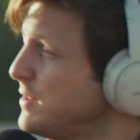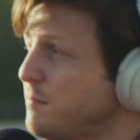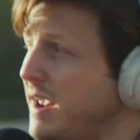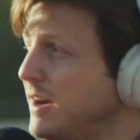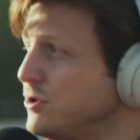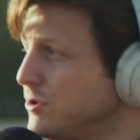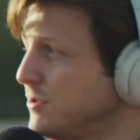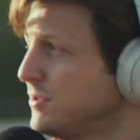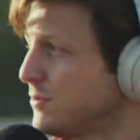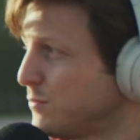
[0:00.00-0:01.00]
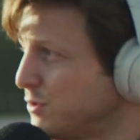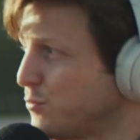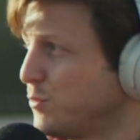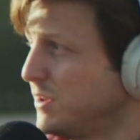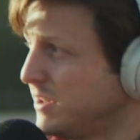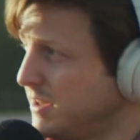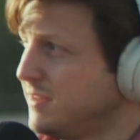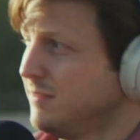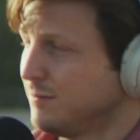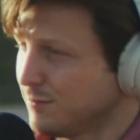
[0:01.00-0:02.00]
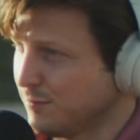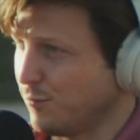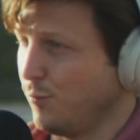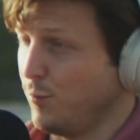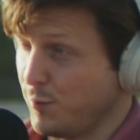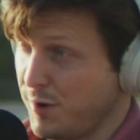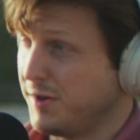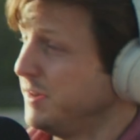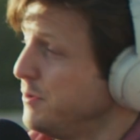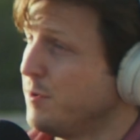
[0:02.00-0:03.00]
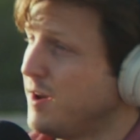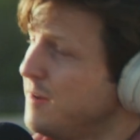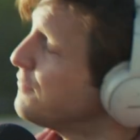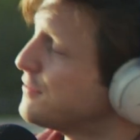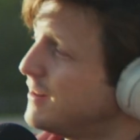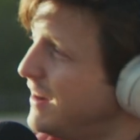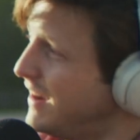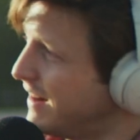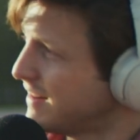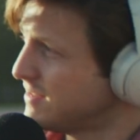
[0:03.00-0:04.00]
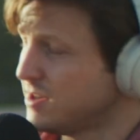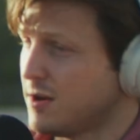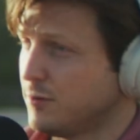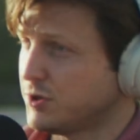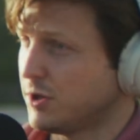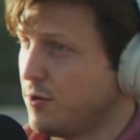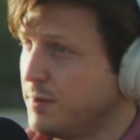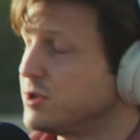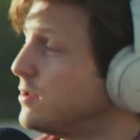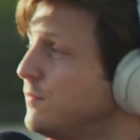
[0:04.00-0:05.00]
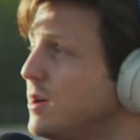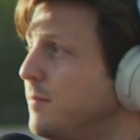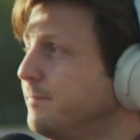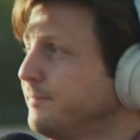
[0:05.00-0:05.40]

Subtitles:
and managers was really, really rough because it was a low budget film.